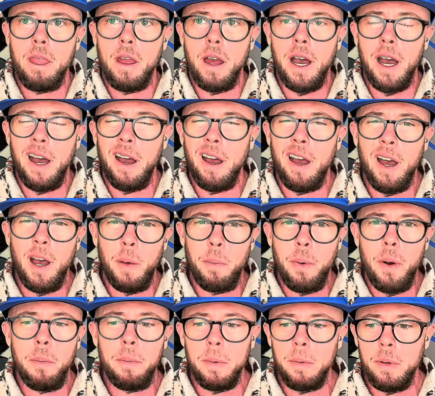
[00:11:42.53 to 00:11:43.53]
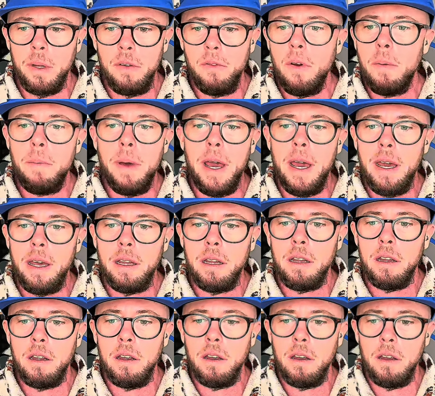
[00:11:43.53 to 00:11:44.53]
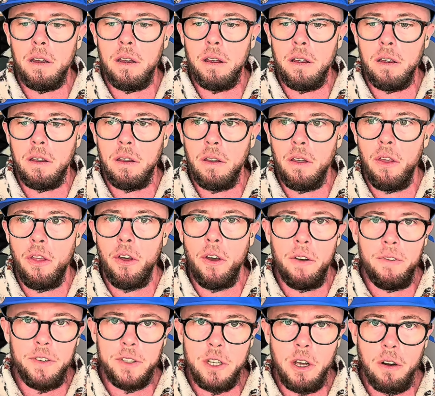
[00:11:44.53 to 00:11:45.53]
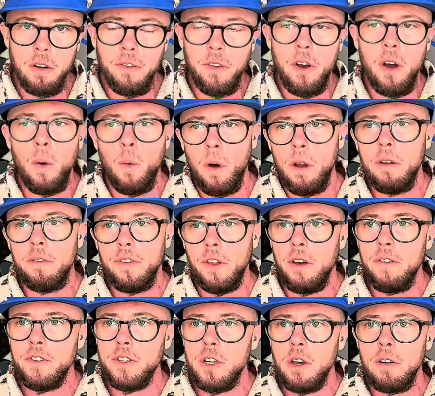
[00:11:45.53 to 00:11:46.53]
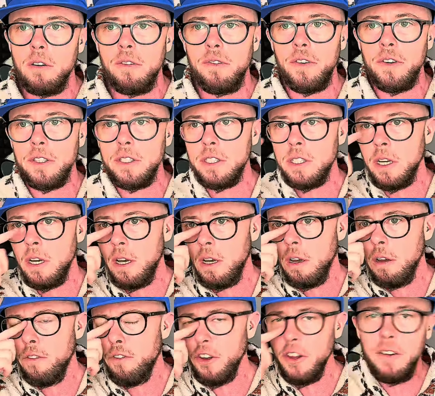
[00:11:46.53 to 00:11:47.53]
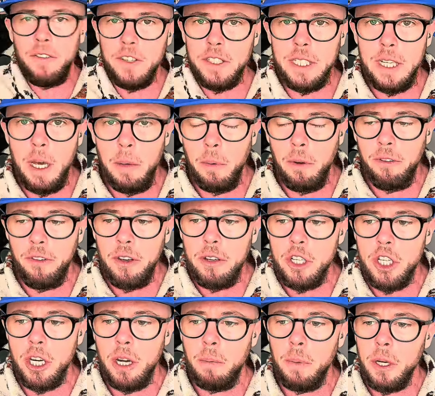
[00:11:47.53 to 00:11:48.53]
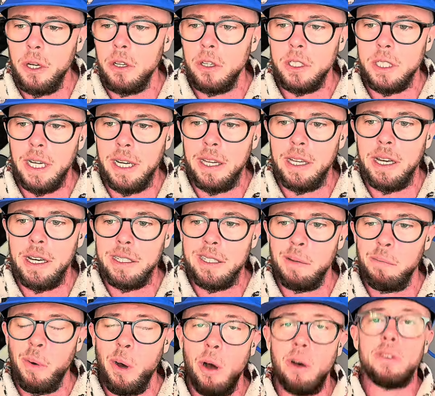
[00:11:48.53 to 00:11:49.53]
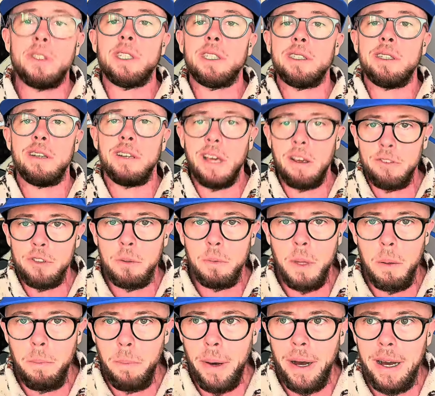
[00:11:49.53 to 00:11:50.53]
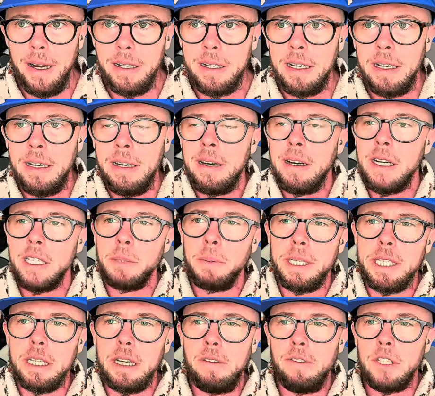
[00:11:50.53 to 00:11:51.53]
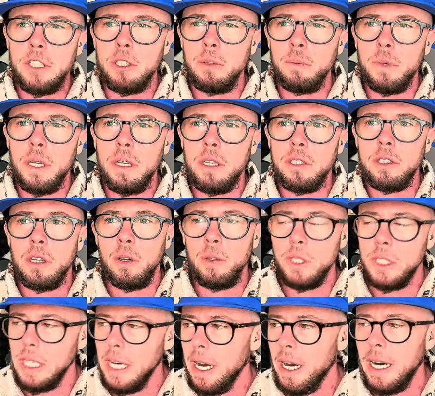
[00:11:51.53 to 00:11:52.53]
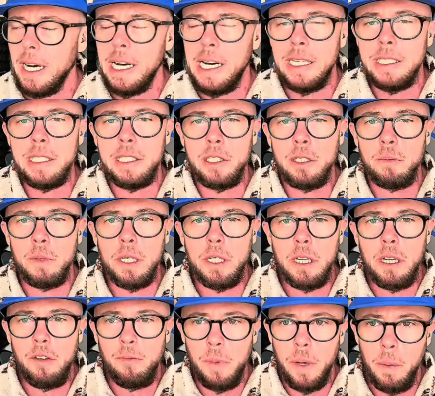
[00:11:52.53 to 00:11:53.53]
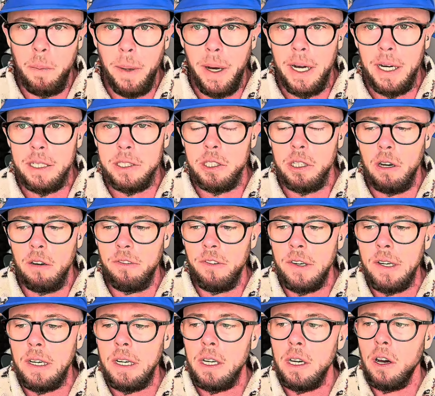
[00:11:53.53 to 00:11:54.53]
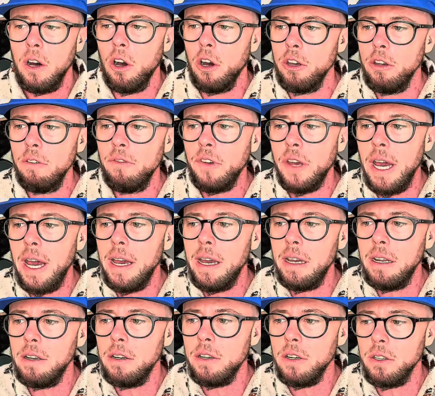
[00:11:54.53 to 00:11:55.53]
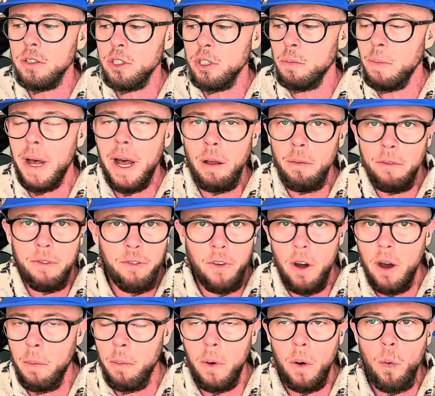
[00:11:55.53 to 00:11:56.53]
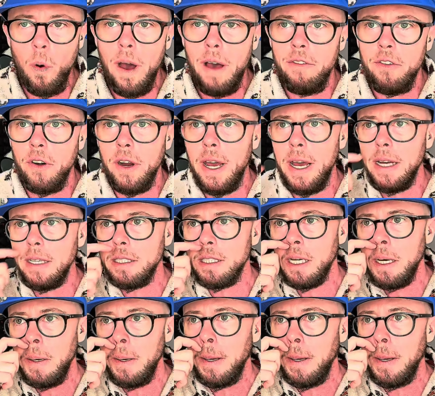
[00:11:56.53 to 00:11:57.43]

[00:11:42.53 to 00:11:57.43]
I'll probably remain the photographer or one of the photographers for the foreseeable future, because I think it's important to still give something back, especially if it's something that's close to your heart, it's something that you've been a part of, or you've gained some help from, or whatever it is.